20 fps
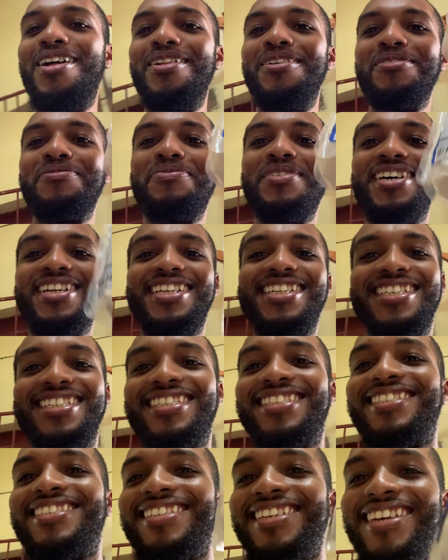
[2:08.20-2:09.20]
Look at
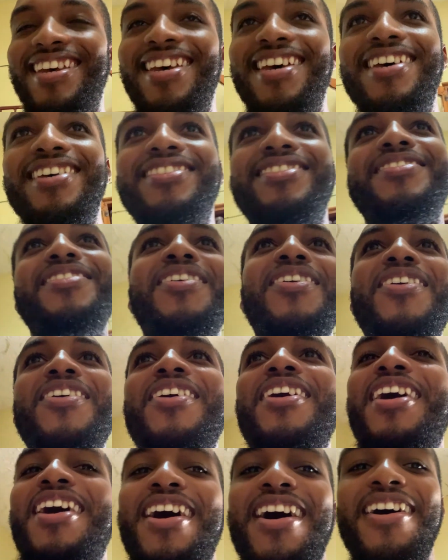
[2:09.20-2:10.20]
this.
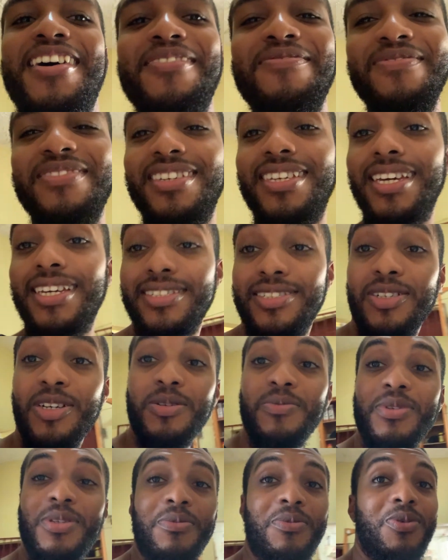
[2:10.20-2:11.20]
So yes, it's
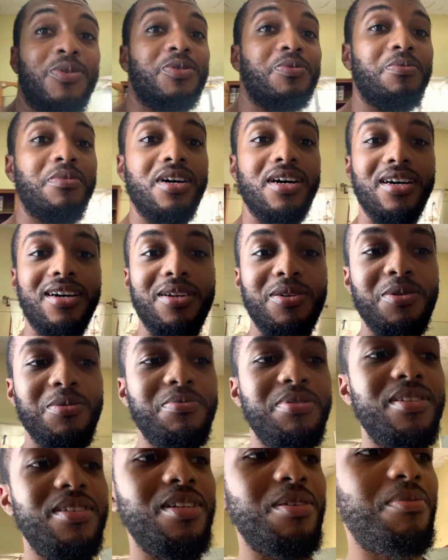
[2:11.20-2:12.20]
gonna be the most maga
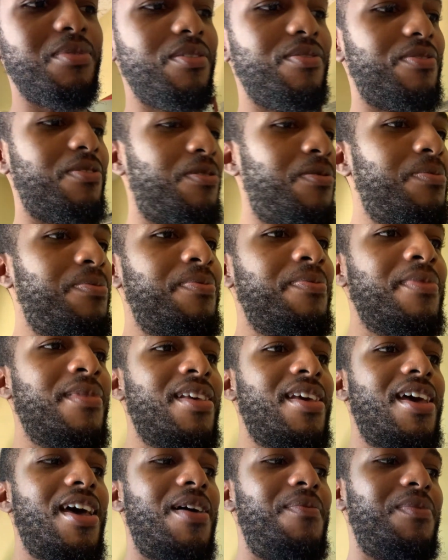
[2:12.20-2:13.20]
dumpling them ever.
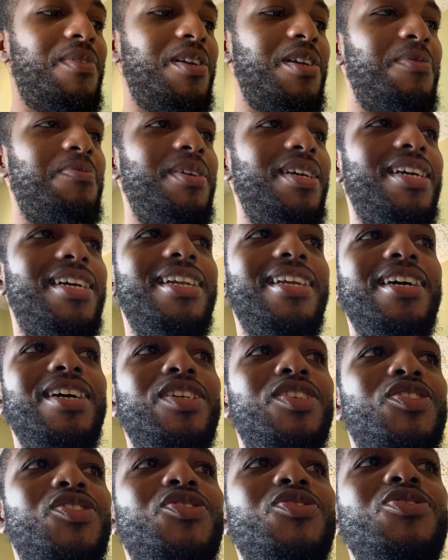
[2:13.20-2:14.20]
I'm gonna make
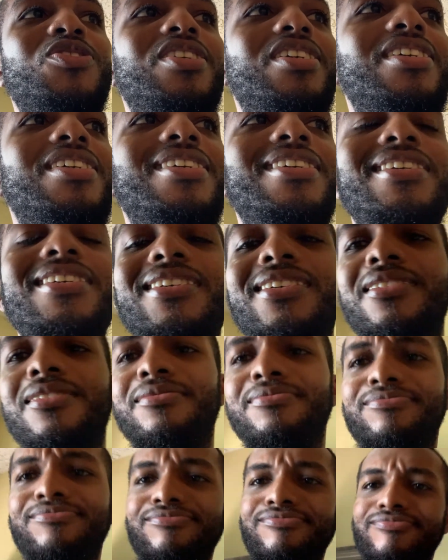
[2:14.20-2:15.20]
like three
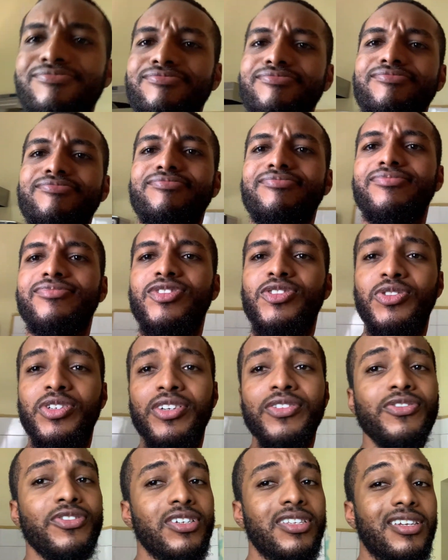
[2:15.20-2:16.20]

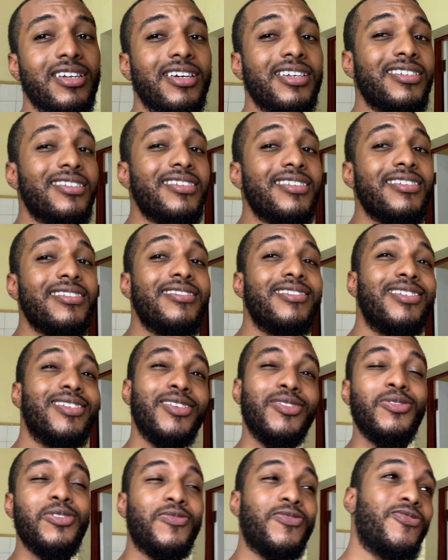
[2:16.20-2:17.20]
fritters.
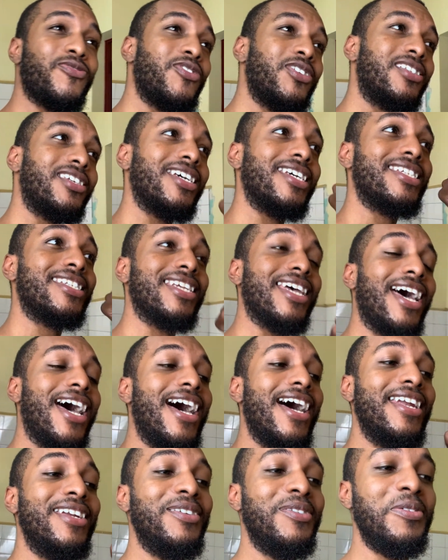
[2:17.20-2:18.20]
So 3 fritters
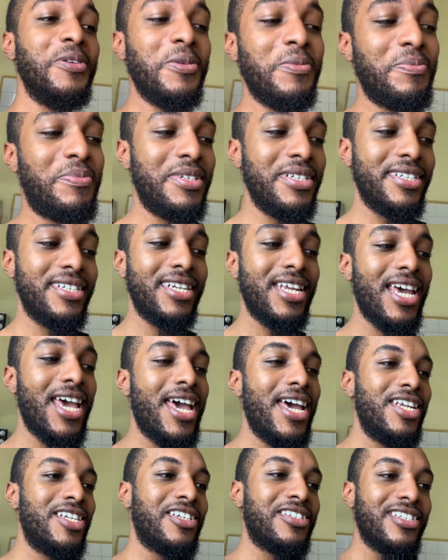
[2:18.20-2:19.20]
and dumpling,
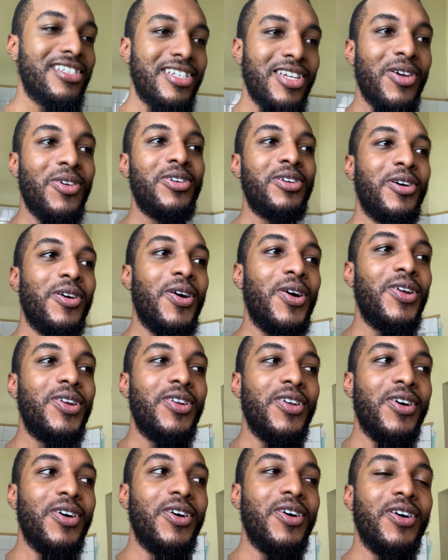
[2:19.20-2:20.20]
just to see how
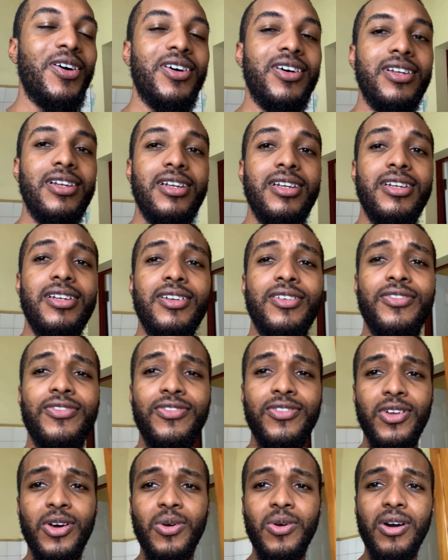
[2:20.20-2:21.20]
the
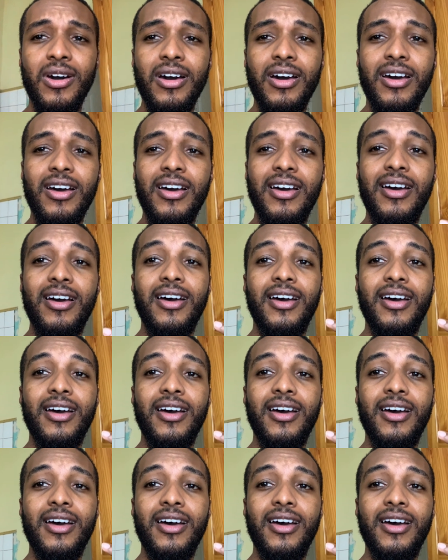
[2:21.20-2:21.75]
flour